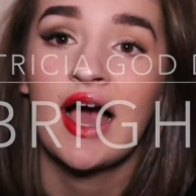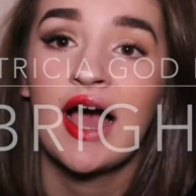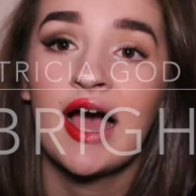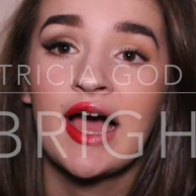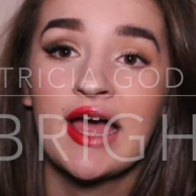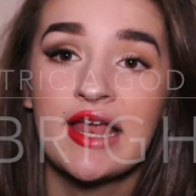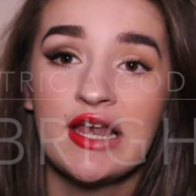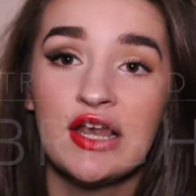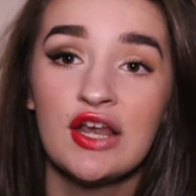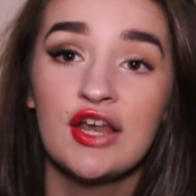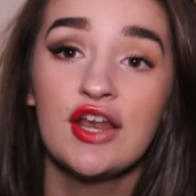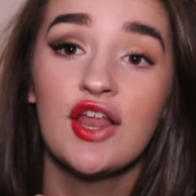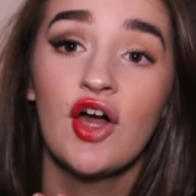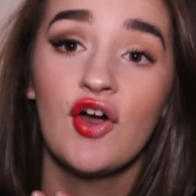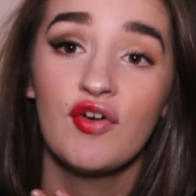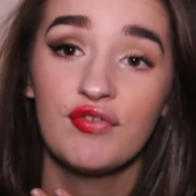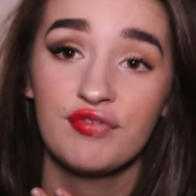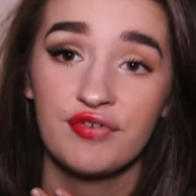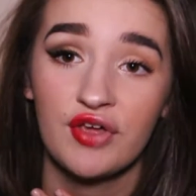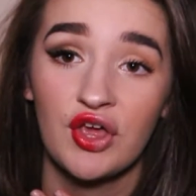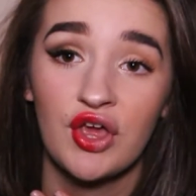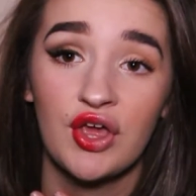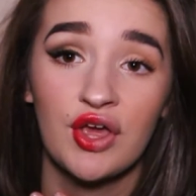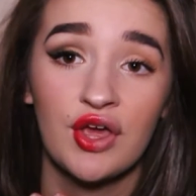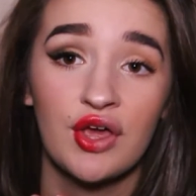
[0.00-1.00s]
I
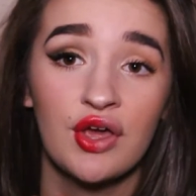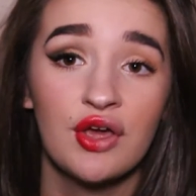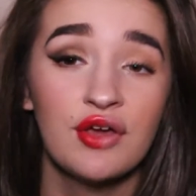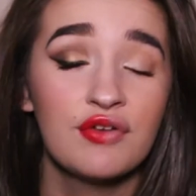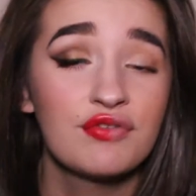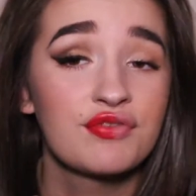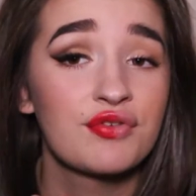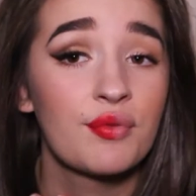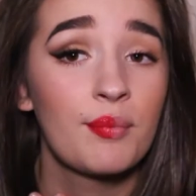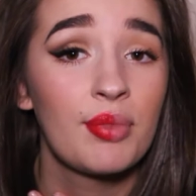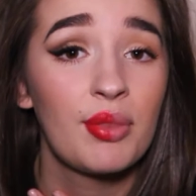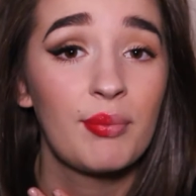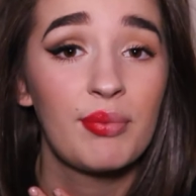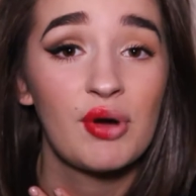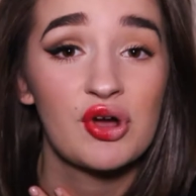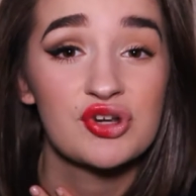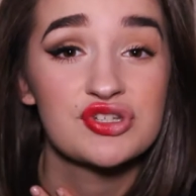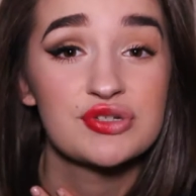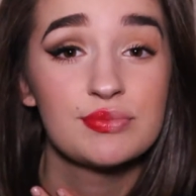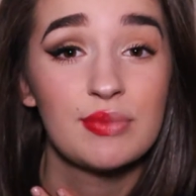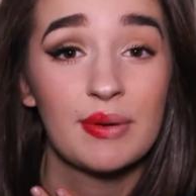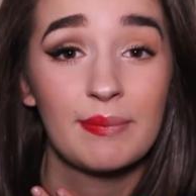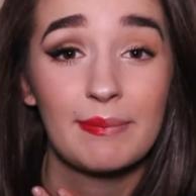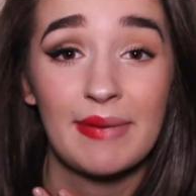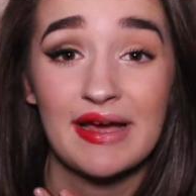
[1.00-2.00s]
love her from the
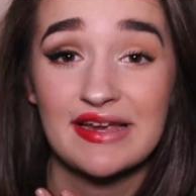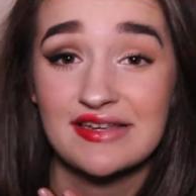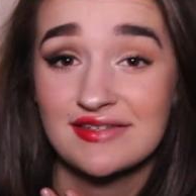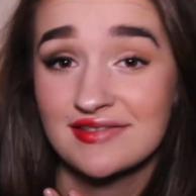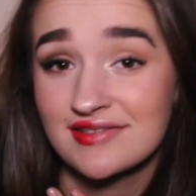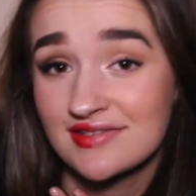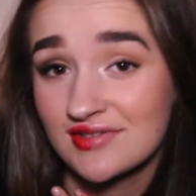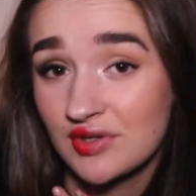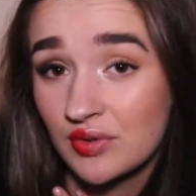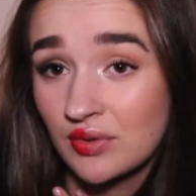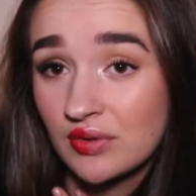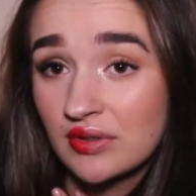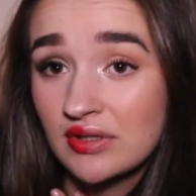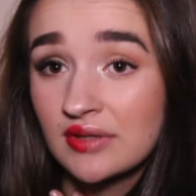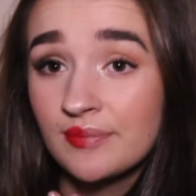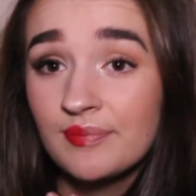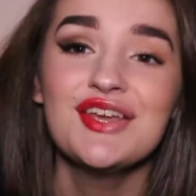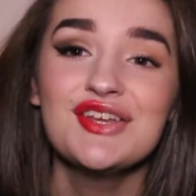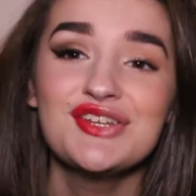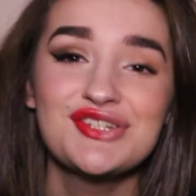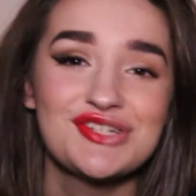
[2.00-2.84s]
bottom of my soul.